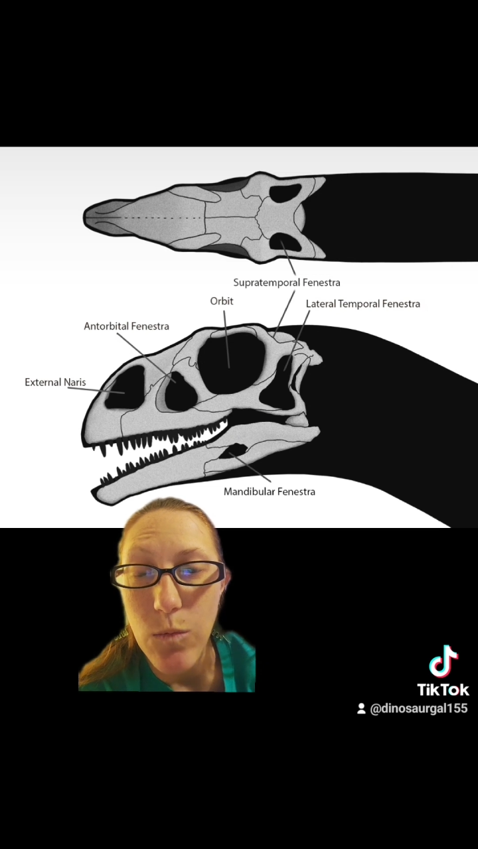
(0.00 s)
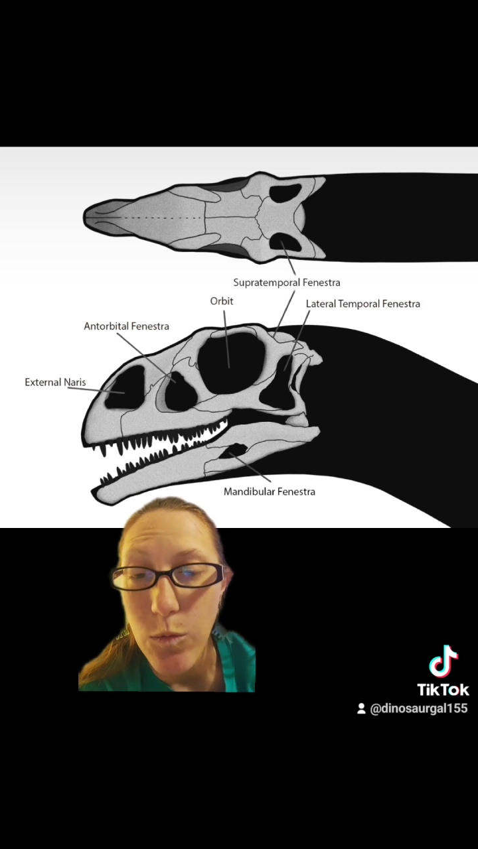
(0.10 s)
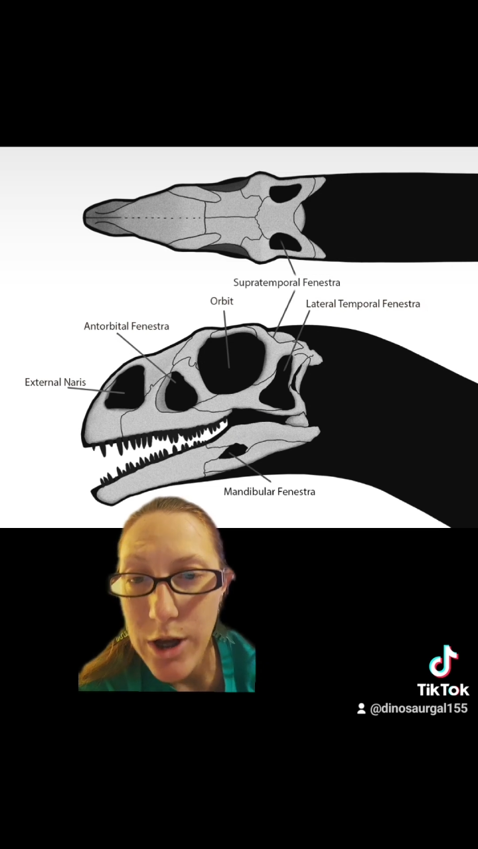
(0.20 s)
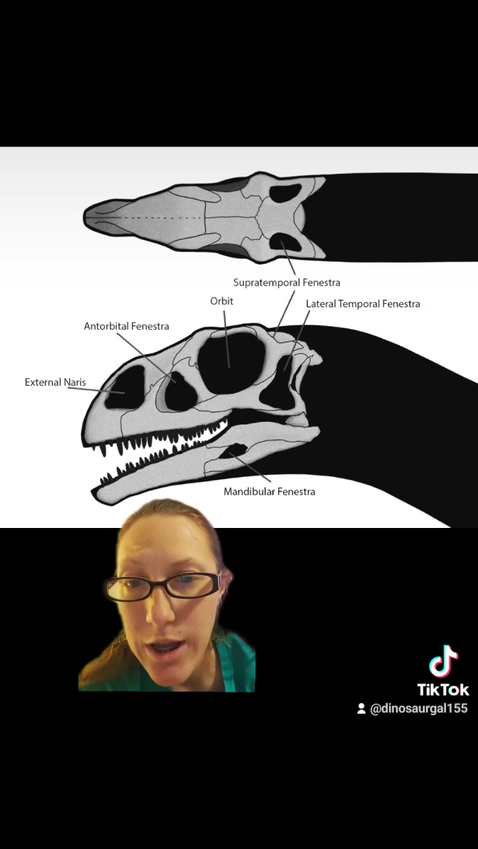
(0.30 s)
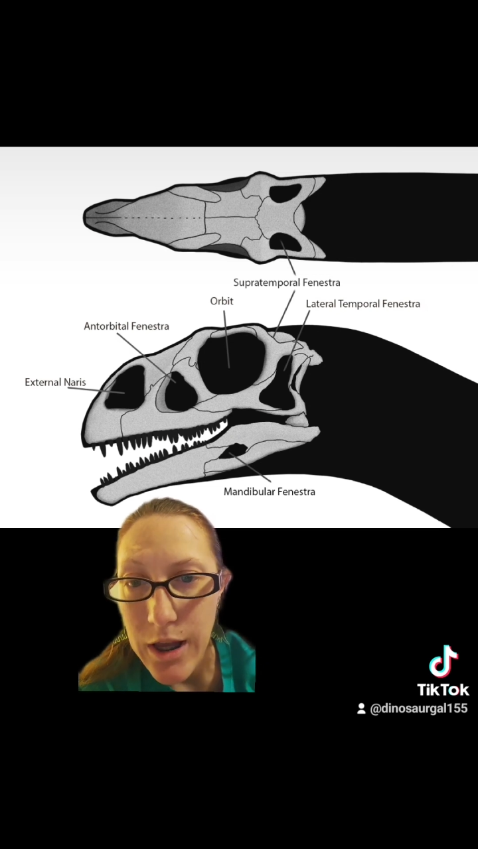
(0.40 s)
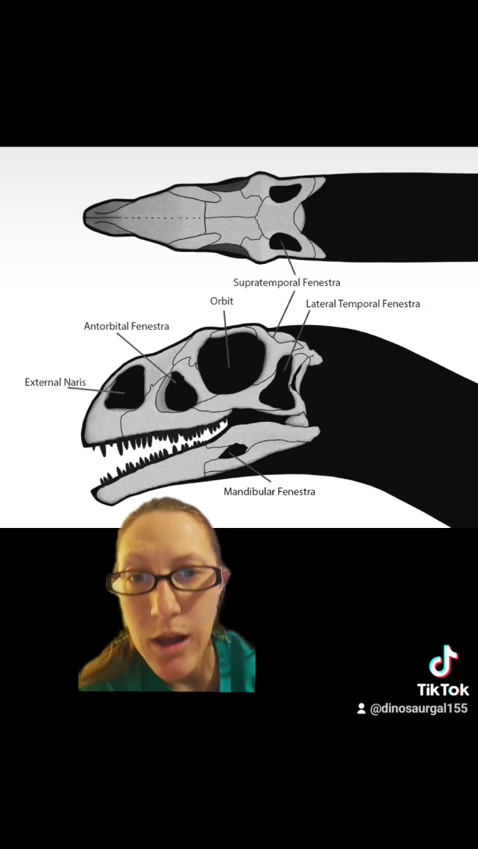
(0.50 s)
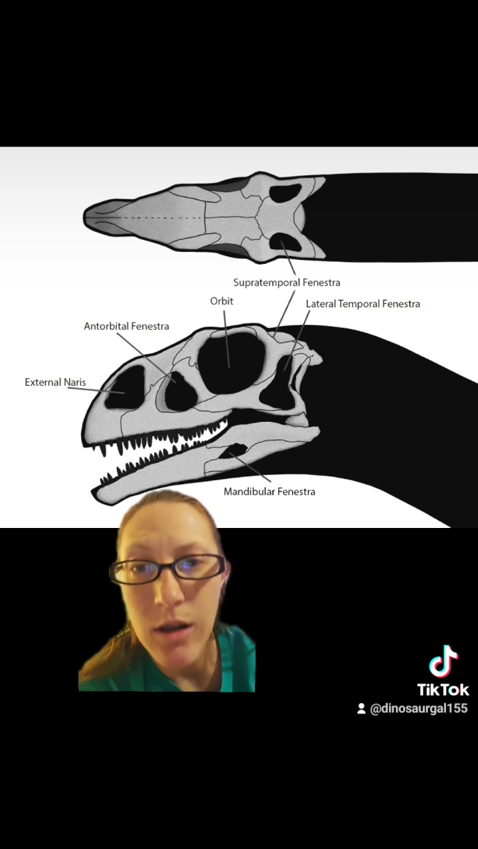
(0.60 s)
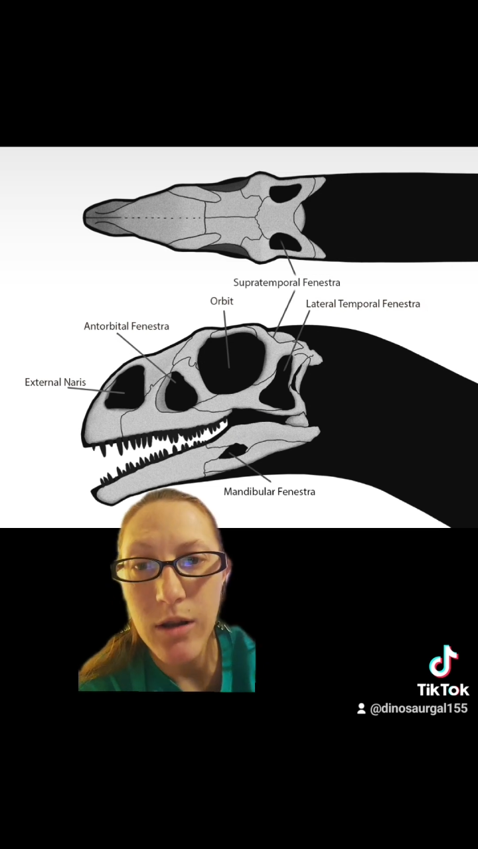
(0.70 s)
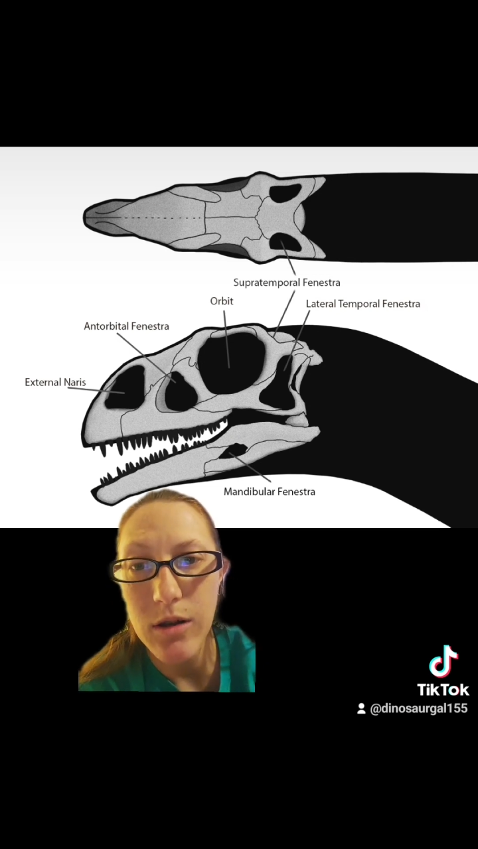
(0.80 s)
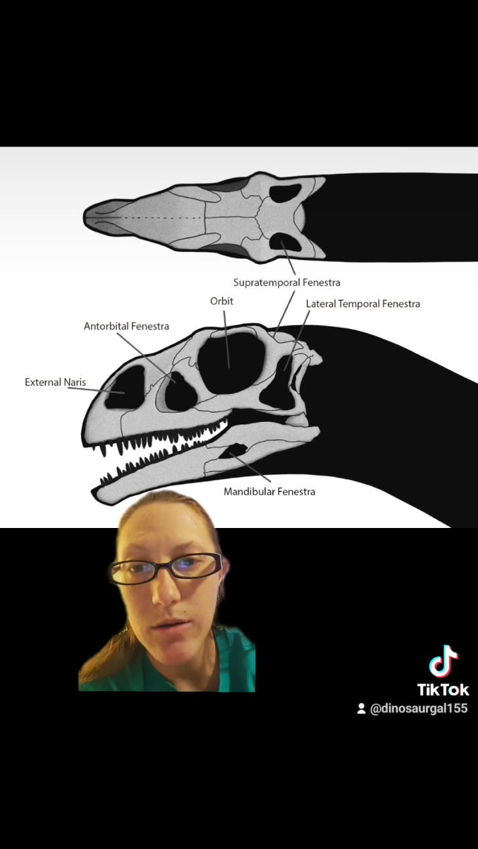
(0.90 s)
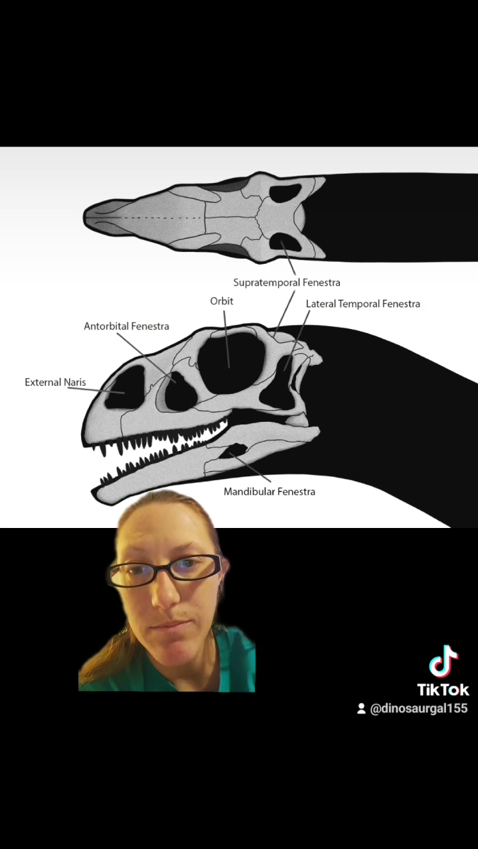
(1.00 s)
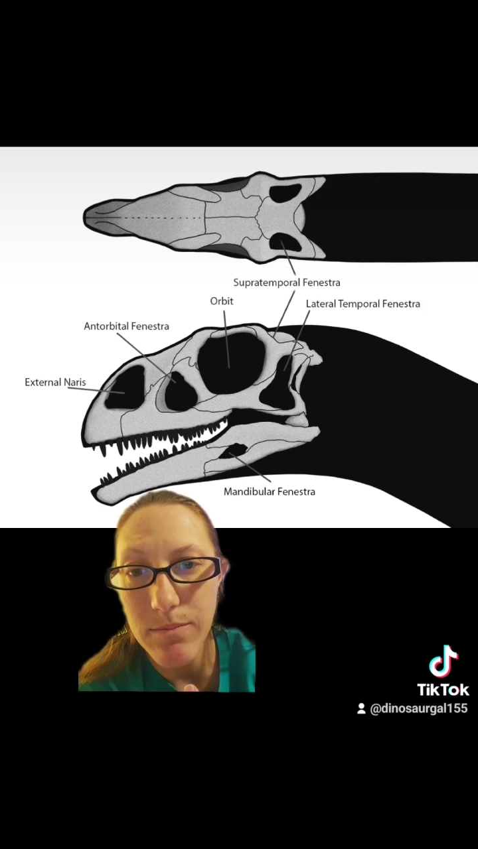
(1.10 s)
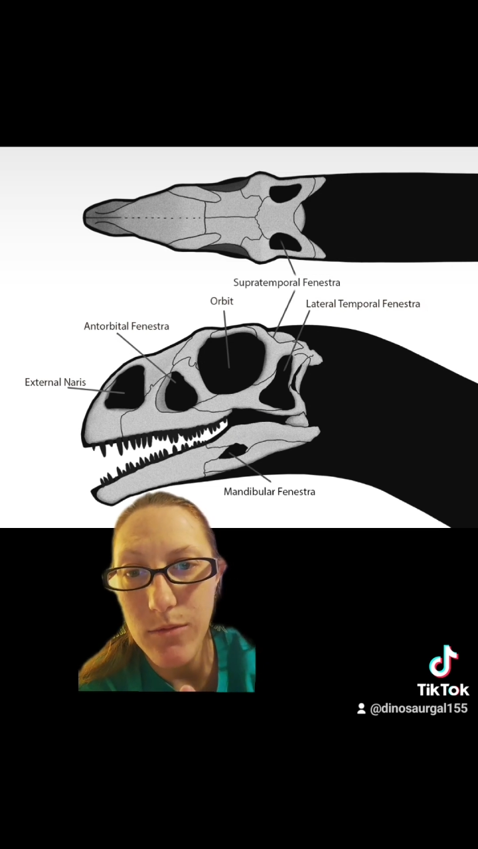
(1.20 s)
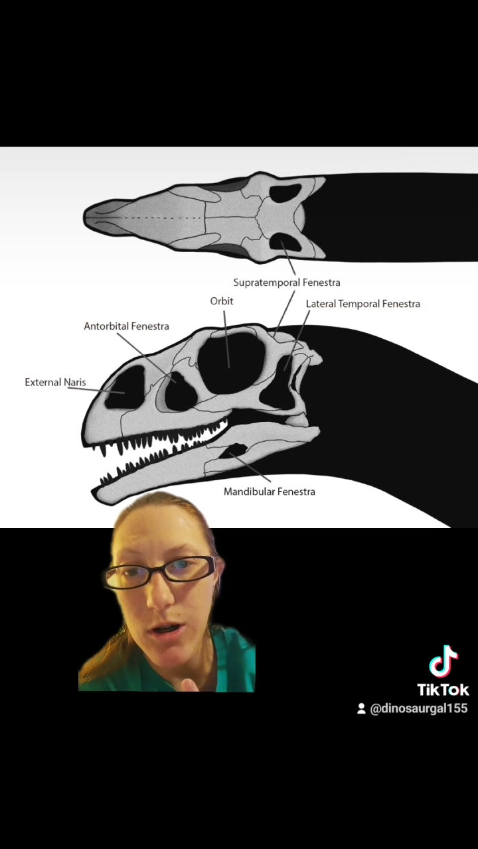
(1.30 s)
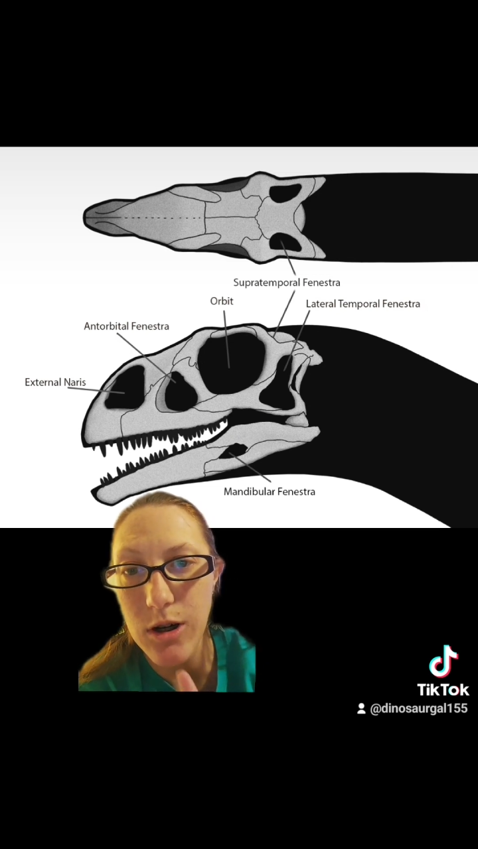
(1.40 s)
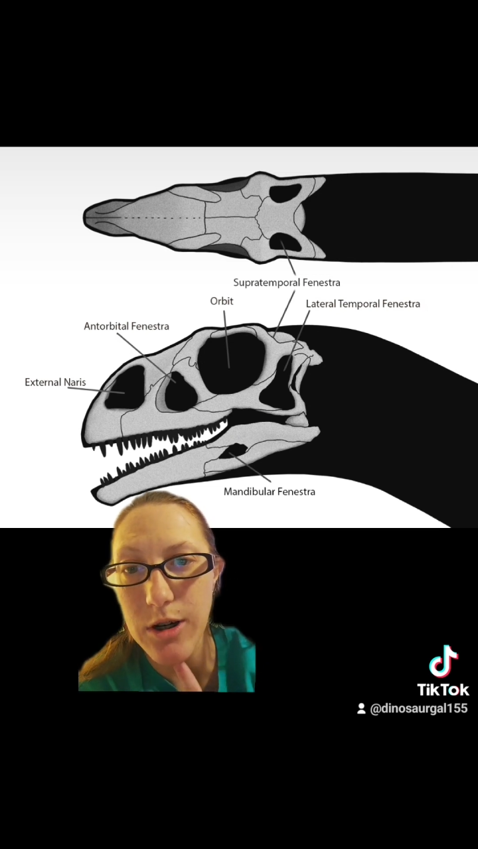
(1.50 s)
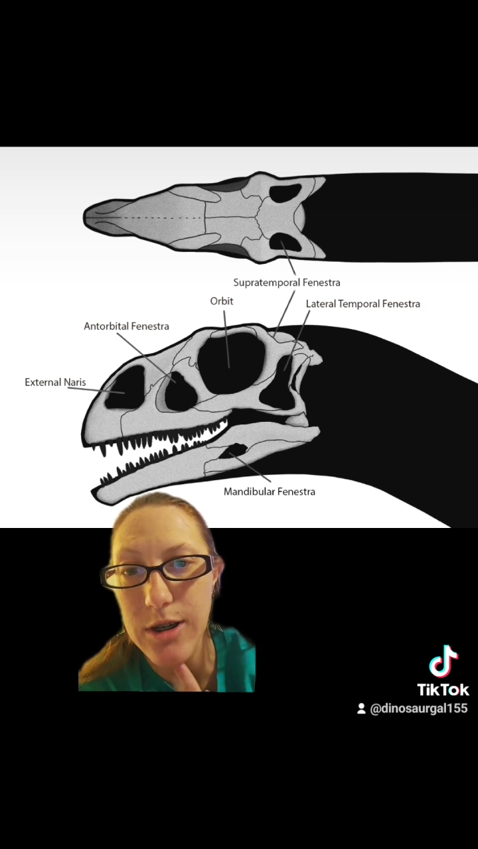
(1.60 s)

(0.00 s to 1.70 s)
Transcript: We are